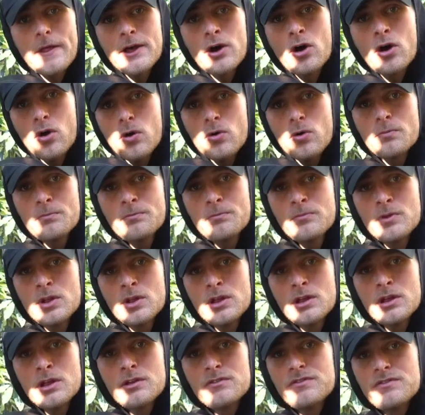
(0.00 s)
at home,
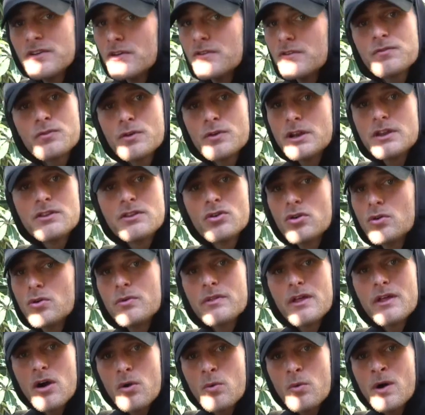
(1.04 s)
feel free to do it
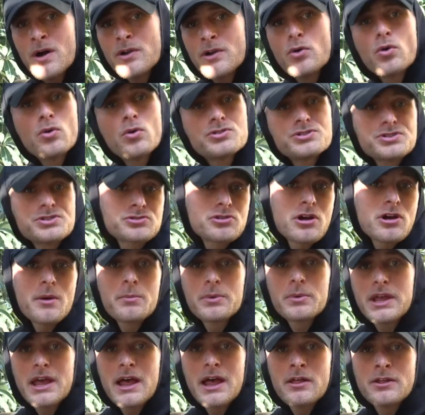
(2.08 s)
without one or just grab
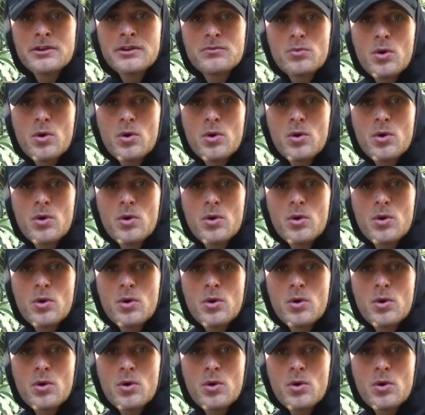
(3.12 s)
a gallon of